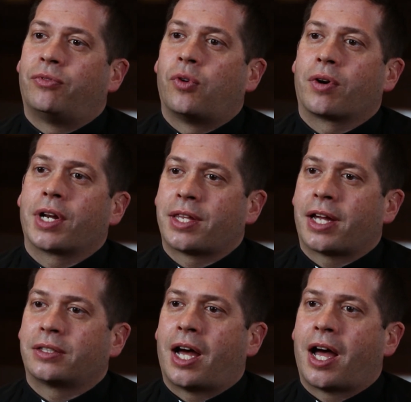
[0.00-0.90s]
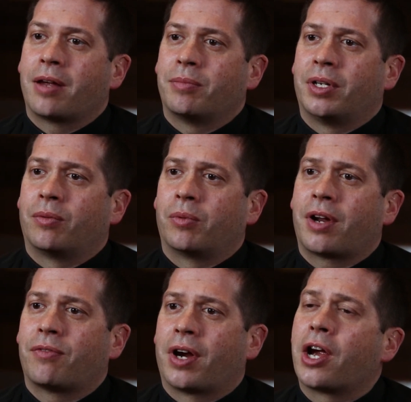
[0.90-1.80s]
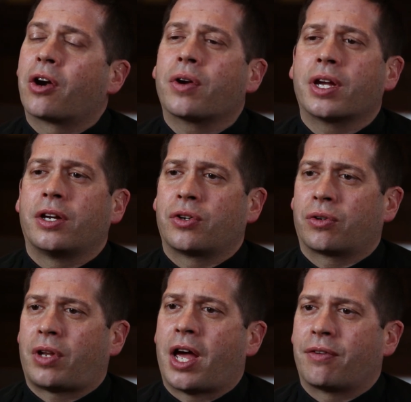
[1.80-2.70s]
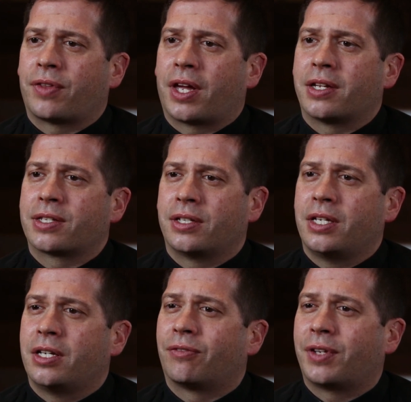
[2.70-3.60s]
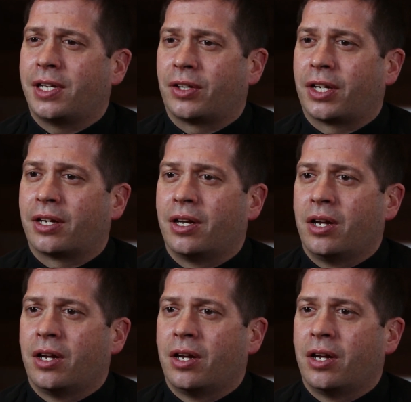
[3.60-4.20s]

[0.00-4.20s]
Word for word: forward at that time in whatever area in your life that is in need of healing,